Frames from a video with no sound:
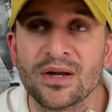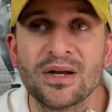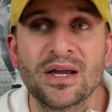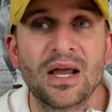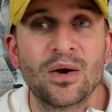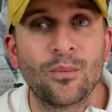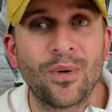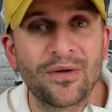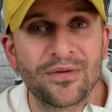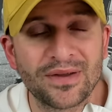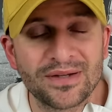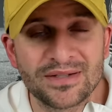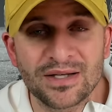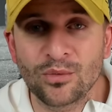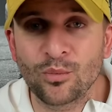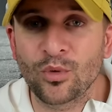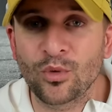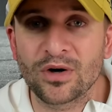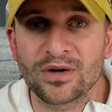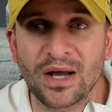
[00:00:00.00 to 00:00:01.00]
And while they
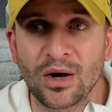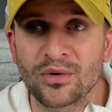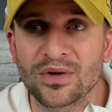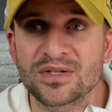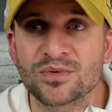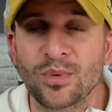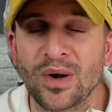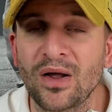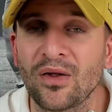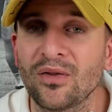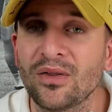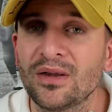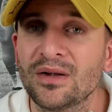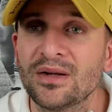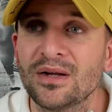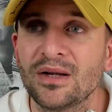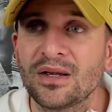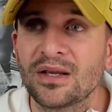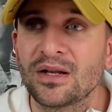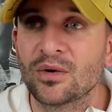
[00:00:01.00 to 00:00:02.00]
didn't work out as well,
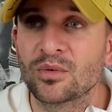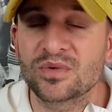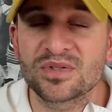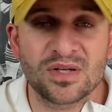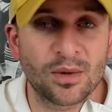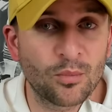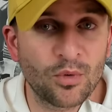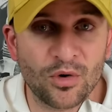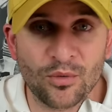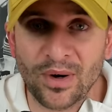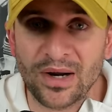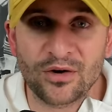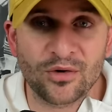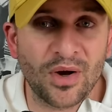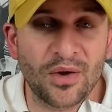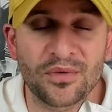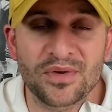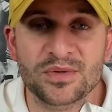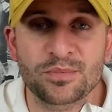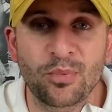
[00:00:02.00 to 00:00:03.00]
you know, somewhere right
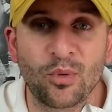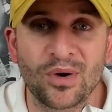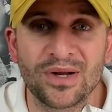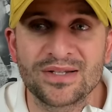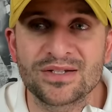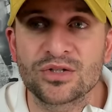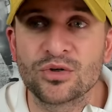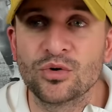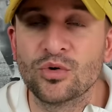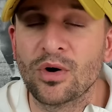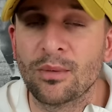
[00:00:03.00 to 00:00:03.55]
around this point too,